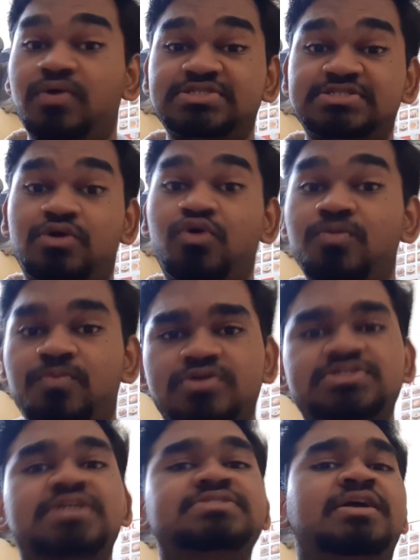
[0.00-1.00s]
what's the whole
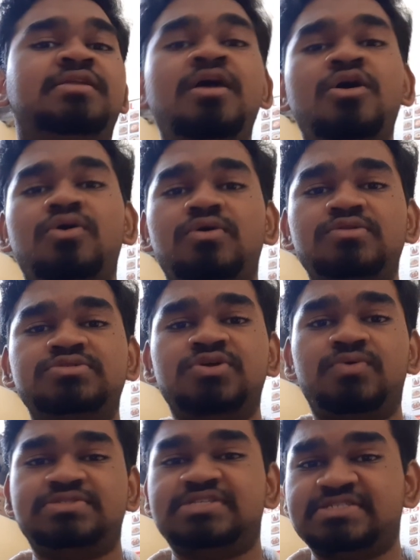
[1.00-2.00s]
process and
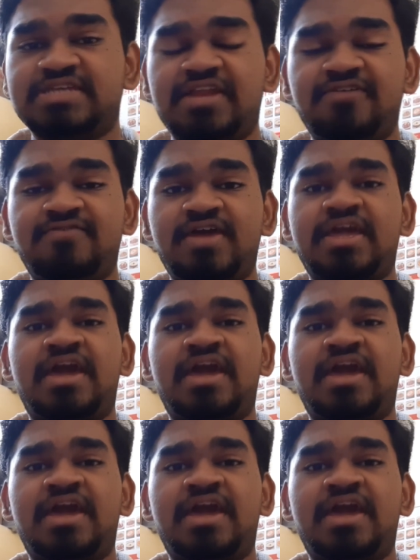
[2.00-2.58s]
also what's the side effect.